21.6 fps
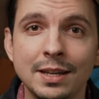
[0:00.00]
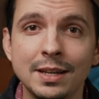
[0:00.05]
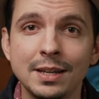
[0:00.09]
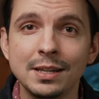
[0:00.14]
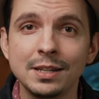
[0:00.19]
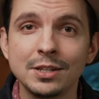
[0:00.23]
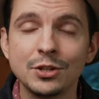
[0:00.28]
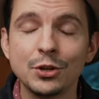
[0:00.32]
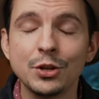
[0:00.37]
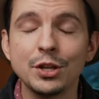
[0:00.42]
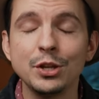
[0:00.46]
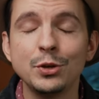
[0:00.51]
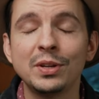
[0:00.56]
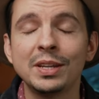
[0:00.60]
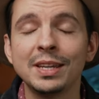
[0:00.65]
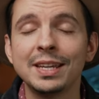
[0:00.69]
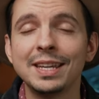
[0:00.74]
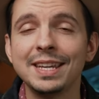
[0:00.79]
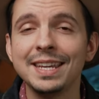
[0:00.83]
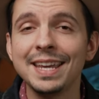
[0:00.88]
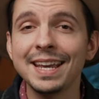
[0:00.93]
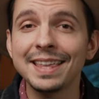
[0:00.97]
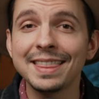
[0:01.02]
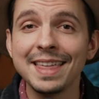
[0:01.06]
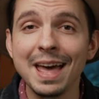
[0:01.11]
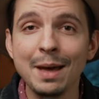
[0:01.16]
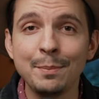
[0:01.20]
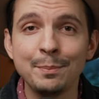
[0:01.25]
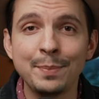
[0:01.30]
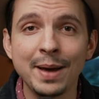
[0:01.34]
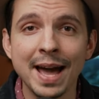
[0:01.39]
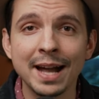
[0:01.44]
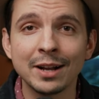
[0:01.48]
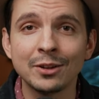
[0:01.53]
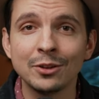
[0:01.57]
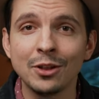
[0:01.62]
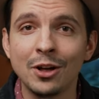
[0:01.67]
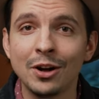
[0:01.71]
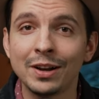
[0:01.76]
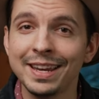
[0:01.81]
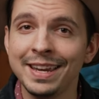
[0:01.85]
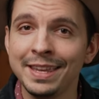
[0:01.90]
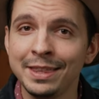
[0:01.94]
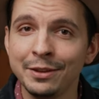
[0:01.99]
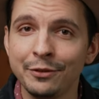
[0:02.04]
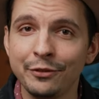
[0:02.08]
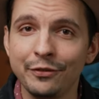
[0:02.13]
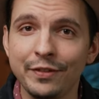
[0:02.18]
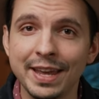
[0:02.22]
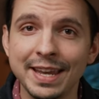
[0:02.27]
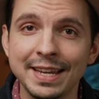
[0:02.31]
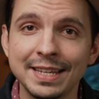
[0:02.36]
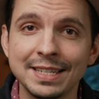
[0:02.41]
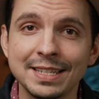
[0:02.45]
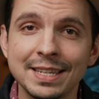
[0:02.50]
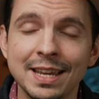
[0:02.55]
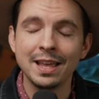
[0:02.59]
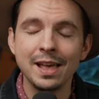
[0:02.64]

so that you can kick that backlog in the face